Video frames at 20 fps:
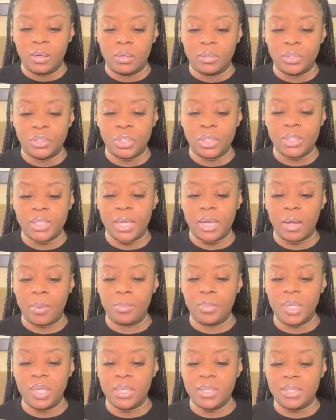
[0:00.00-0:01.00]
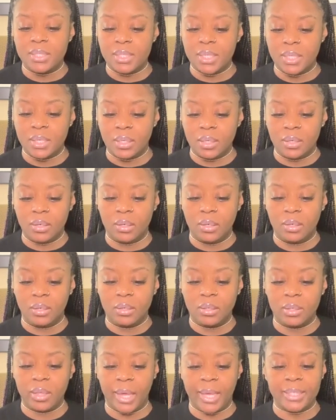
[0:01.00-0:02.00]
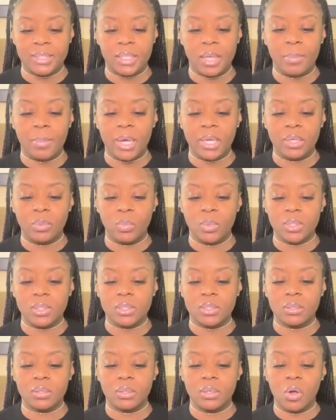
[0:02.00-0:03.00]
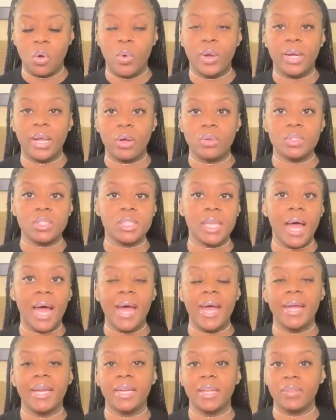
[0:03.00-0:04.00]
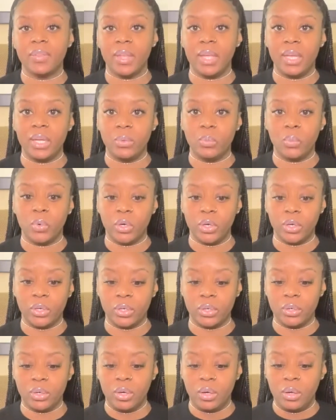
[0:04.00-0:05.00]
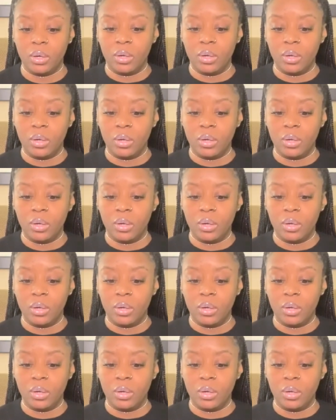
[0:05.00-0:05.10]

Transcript: just like a big city. Like somebody was going outside and they were